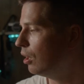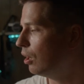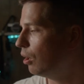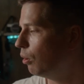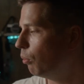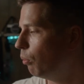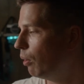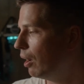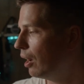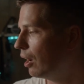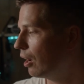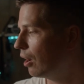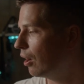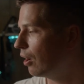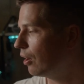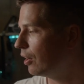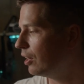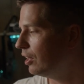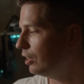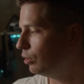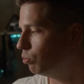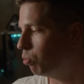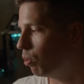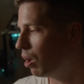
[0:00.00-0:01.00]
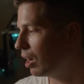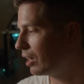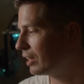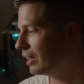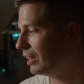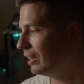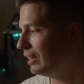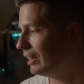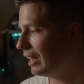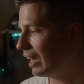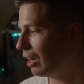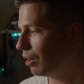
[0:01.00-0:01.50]
where he's
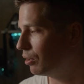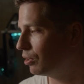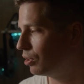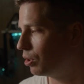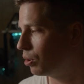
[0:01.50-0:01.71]
walking down